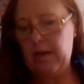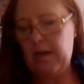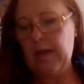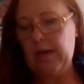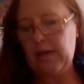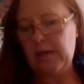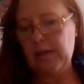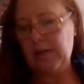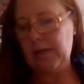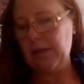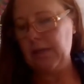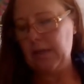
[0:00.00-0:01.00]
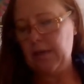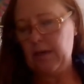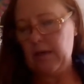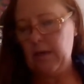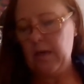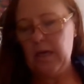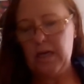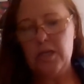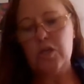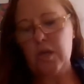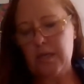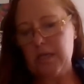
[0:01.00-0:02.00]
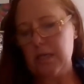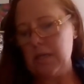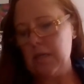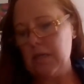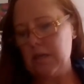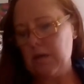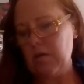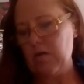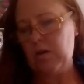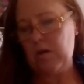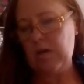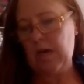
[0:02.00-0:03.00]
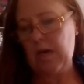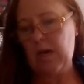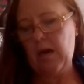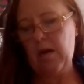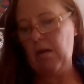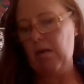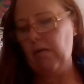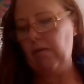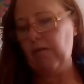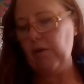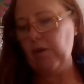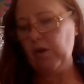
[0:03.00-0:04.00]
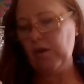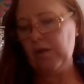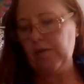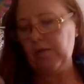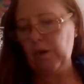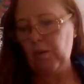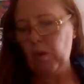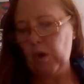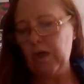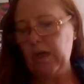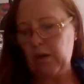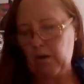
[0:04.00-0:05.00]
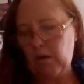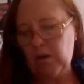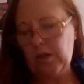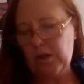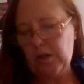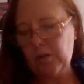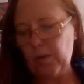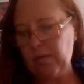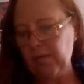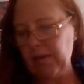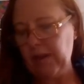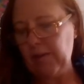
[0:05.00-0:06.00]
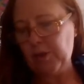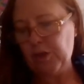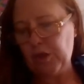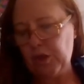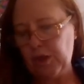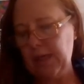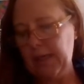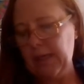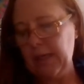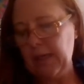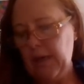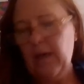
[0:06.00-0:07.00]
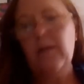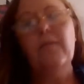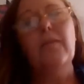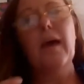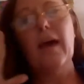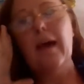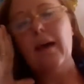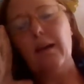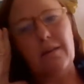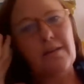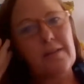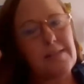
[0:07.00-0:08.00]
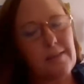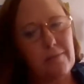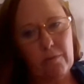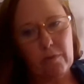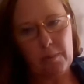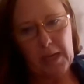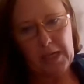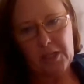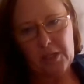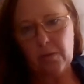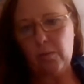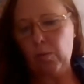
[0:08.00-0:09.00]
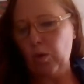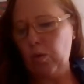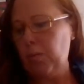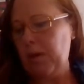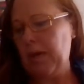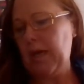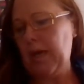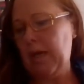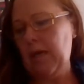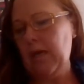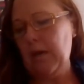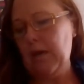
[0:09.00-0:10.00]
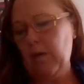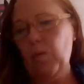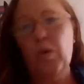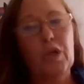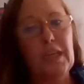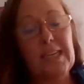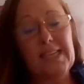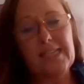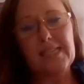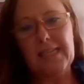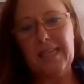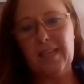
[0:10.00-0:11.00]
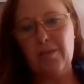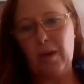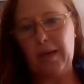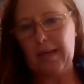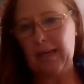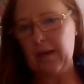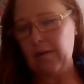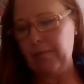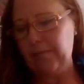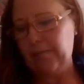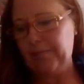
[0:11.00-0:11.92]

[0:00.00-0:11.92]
And I trust and know that for those of you working on your twin flame journey, that this information will be what you need to hear right now,